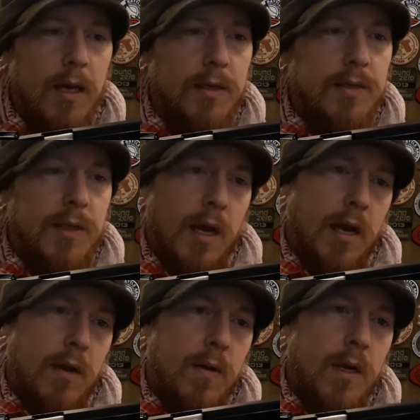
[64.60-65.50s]

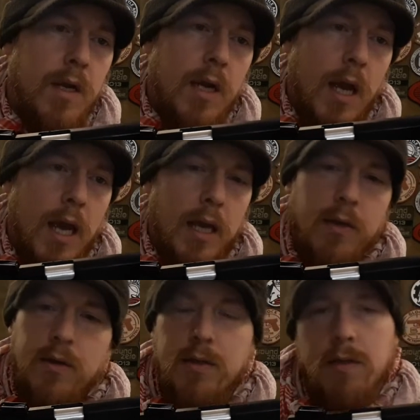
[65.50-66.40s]
so it
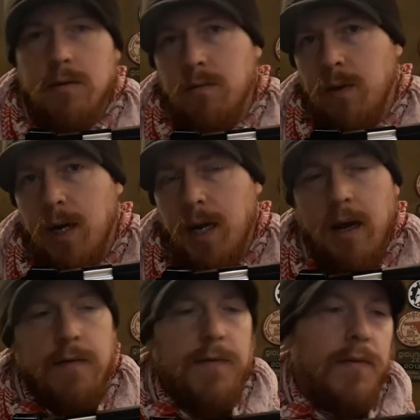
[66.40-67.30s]
doesn't really
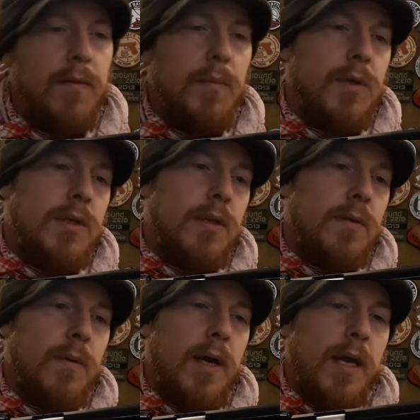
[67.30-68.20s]
have much in the
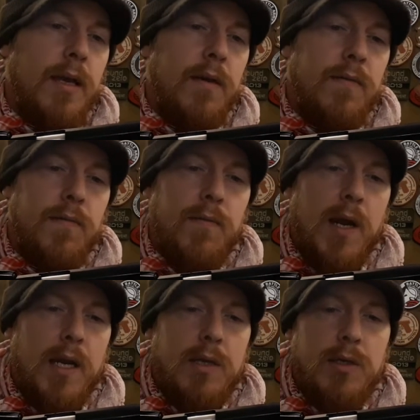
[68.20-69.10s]
way of
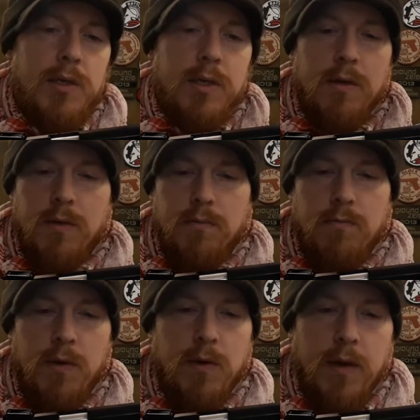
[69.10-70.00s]
range
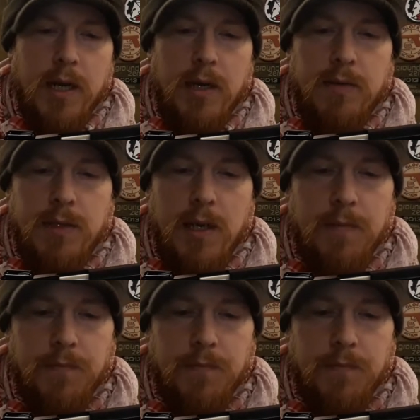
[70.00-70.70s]
or accuracy.